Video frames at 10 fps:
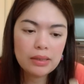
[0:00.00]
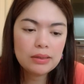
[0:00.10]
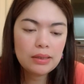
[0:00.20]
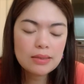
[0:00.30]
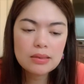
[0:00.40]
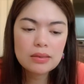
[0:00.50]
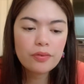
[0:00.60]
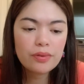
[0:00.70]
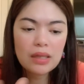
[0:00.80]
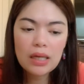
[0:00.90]
It isn't
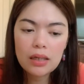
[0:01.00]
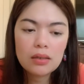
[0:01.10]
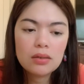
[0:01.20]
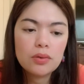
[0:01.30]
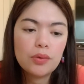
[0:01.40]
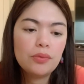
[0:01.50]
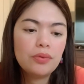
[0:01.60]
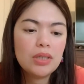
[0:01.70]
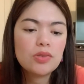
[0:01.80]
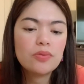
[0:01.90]
thick or
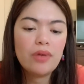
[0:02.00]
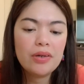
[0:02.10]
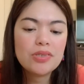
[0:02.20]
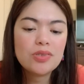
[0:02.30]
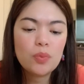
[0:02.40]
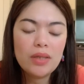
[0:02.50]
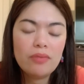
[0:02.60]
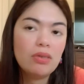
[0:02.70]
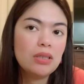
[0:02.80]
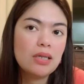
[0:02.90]
rich, very sweet
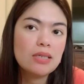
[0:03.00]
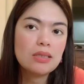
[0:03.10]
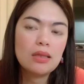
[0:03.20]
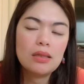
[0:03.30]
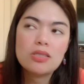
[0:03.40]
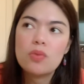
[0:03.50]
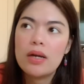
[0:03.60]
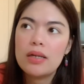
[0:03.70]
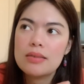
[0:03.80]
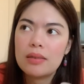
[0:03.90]
vanilla scent. This
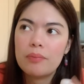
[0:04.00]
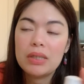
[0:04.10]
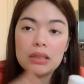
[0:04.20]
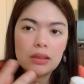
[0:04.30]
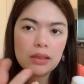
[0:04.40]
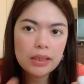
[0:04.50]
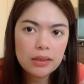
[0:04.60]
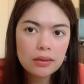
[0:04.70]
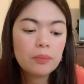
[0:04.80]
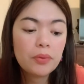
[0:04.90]
one is a bit
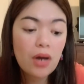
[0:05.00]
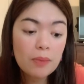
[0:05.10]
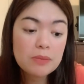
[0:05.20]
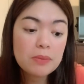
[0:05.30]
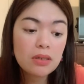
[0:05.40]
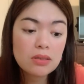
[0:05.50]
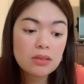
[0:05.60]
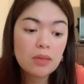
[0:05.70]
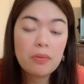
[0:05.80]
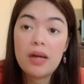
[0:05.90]
clean, perhaps because
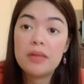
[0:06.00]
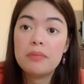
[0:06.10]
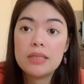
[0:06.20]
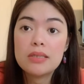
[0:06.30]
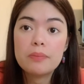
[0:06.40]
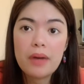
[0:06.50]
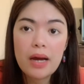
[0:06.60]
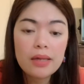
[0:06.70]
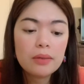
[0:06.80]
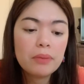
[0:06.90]
Le Bain means
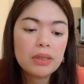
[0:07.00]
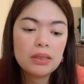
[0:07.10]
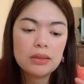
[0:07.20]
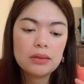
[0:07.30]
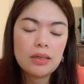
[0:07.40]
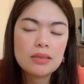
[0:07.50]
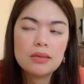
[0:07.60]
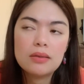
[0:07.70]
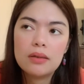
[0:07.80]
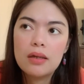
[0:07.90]
bath, but it
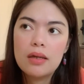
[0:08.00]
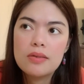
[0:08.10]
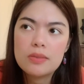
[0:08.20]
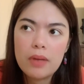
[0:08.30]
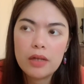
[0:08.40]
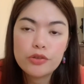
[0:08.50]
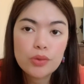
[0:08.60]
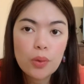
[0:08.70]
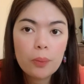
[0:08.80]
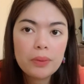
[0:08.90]
doesn't smell
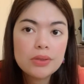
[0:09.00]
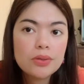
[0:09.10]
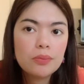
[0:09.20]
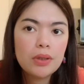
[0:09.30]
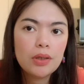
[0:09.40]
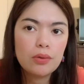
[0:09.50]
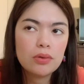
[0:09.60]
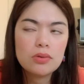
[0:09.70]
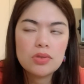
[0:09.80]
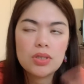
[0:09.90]
soapy to me
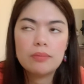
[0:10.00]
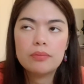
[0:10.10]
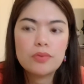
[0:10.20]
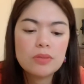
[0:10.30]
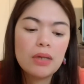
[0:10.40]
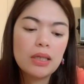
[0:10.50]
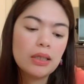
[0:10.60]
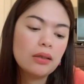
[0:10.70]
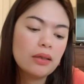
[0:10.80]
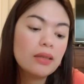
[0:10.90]
or shampoo
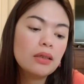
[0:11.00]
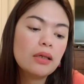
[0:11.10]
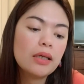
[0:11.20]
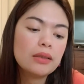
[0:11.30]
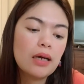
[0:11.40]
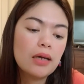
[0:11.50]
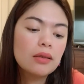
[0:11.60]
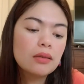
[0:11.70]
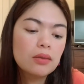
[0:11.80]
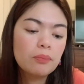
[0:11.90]
smelling, nothing like that
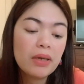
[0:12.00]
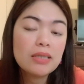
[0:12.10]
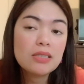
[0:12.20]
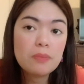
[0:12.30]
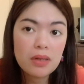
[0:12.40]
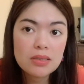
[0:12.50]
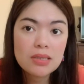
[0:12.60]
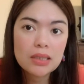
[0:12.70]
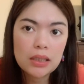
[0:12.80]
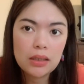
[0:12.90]
but it smells
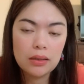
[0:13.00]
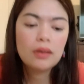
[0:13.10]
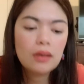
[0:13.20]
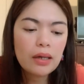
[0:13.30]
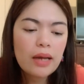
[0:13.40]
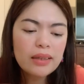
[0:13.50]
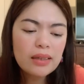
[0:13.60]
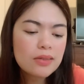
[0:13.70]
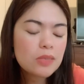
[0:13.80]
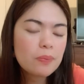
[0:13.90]
clean. I like that
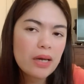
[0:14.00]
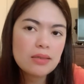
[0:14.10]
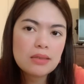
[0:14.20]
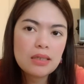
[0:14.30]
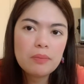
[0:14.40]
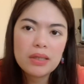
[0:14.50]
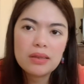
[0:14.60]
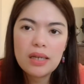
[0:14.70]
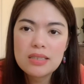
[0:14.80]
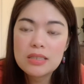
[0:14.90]
it's spicy but
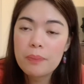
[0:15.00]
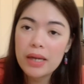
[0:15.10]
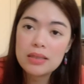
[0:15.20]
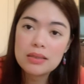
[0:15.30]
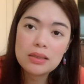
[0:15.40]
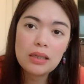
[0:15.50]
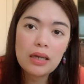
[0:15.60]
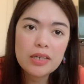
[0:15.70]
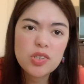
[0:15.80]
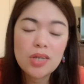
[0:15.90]
not spicy
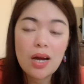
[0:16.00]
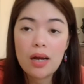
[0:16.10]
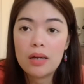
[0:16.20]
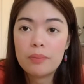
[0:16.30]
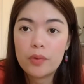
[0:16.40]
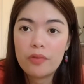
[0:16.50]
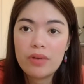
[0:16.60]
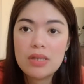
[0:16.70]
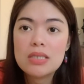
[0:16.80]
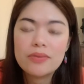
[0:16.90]
like sharp or
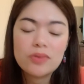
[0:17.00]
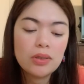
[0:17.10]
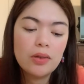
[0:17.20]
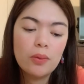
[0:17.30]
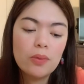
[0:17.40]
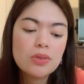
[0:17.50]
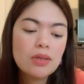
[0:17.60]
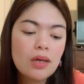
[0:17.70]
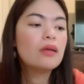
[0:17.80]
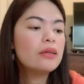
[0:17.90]
offensive to the nose.
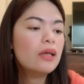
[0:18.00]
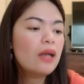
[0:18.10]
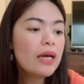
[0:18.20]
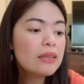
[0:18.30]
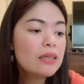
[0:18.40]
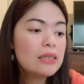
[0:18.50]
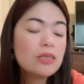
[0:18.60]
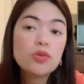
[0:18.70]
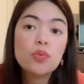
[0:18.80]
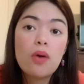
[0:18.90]
And I like that it
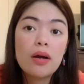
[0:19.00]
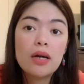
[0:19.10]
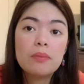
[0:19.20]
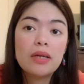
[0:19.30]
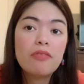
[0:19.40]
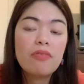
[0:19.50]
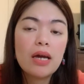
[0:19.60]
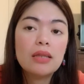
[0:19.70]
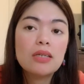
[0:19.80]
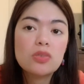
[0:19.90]
is warm and I
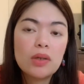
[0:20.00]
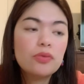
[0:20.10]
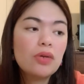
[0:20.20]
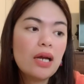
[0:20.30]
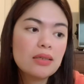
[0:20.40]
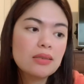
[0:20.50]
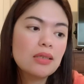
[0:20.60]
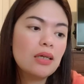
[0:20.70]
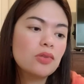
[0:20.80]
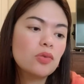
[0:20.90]
find this one
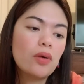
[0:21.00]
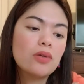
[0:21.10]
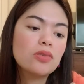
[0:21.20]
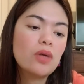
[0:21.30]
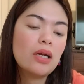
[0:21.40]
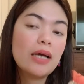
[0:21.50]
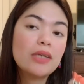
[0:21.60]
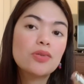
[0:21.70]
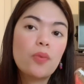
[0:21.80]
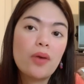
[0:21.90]
relaxing as well. So I like
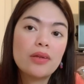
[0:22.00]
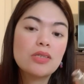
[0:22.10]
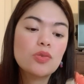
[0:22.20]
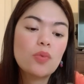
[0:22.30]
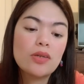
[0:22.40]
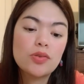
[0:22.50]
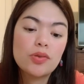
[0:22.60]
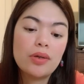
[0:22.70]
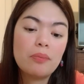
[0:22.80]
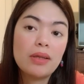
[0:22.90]
to wear this one
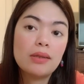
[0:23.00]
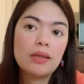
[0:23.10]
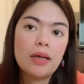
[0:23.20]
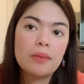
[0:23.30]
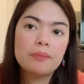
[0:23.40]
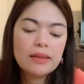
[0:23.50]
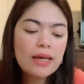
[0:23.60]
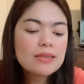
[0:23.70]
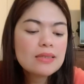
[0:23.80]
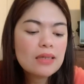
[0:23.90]
during bedtime.
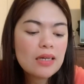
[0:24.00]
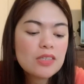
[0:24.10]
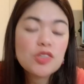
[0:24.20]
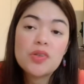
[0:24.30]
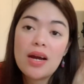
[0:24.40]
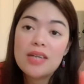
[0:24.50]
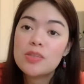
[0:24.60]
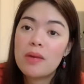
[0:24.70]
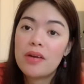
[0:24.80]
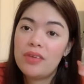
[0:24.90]
Next is Crush
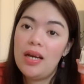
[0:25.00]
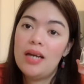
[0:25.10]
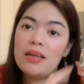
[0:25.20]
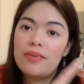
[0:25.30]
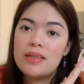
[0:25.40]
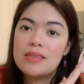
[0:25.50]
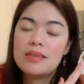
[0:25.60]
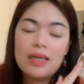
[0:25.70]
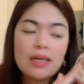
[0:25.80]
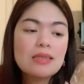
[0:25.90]
by Rihanna. This
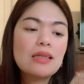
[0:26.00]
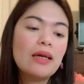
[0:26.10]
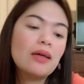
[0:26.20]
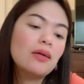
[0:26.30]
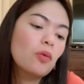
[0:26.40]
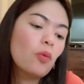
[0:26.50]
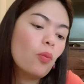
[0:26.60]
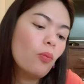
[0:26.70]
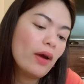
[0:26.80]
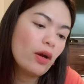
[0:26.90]
is like
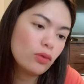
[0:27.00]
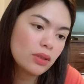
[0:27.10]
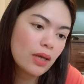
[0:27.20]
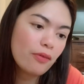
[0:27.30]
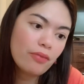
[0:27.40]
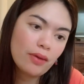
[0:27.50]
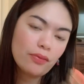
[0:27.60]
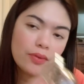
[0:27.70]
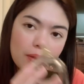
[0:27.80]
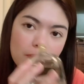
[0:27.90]
my all-time
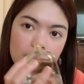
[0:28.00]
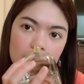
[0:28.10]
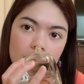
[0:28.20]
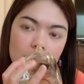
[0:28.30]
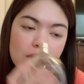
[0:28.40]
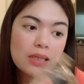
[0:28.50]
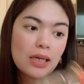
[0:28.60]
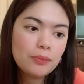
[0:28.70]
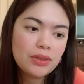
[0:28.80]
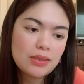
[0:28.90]
favorite
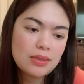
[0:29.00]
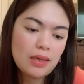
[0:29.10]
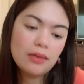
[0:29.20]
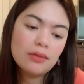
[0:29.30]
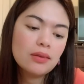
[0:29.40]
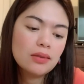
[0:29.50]
celebrity scent.